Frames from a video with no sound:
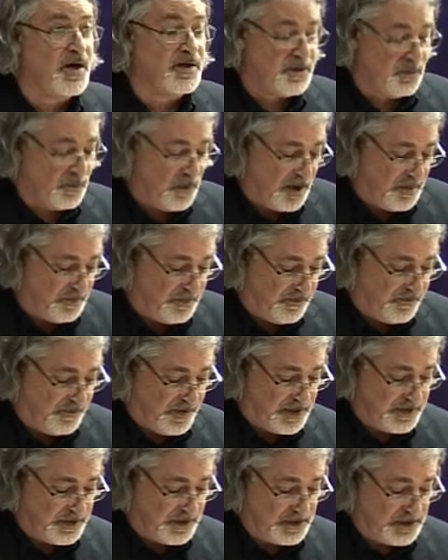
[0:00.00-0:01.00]
Martin White
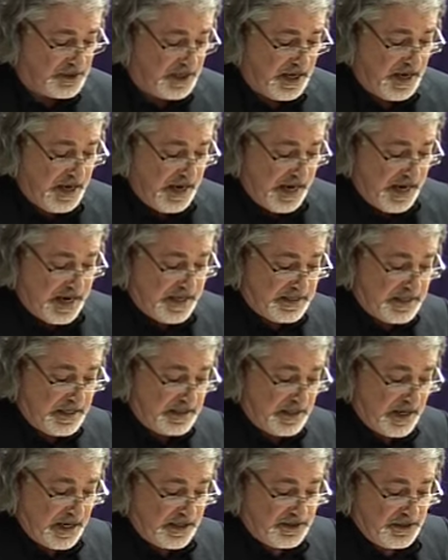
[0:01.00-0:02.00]
professors in
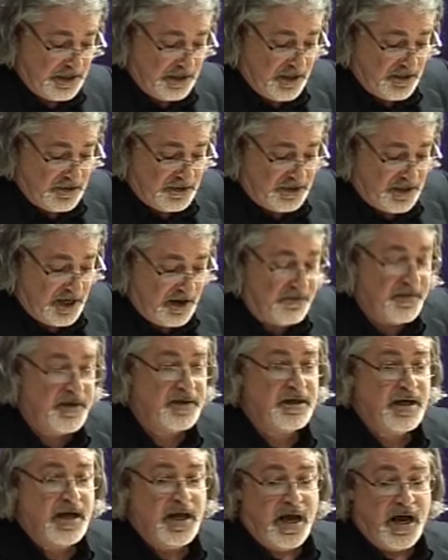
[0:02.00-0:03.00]

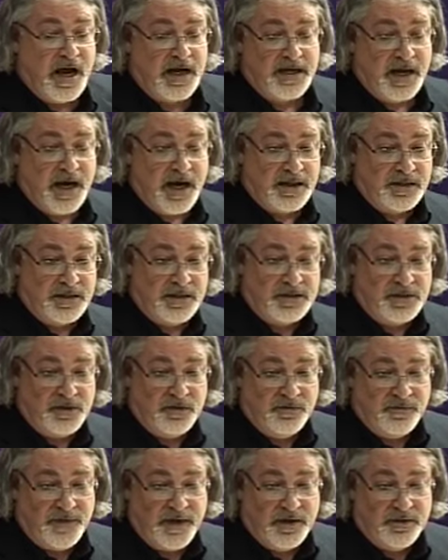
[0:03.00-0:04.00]
1907, and others
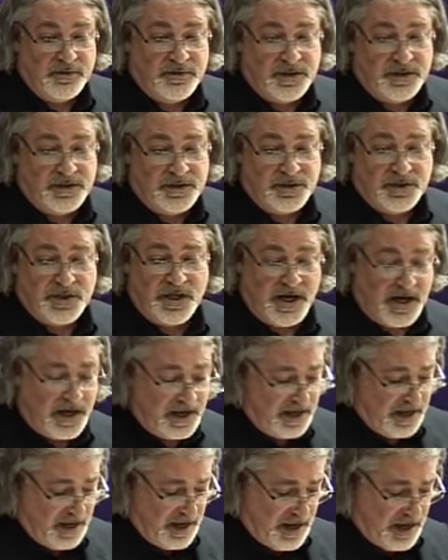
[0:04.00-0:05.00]
who've held this
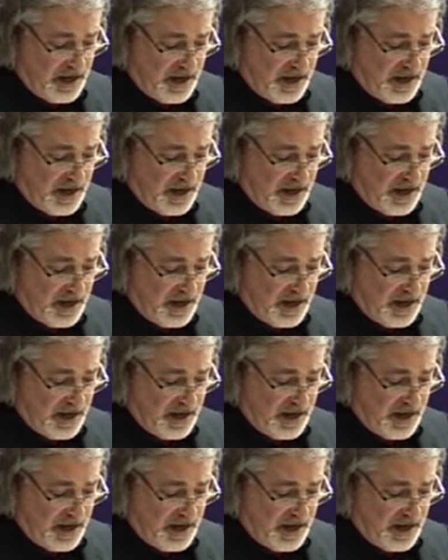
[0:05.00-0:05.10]
chair,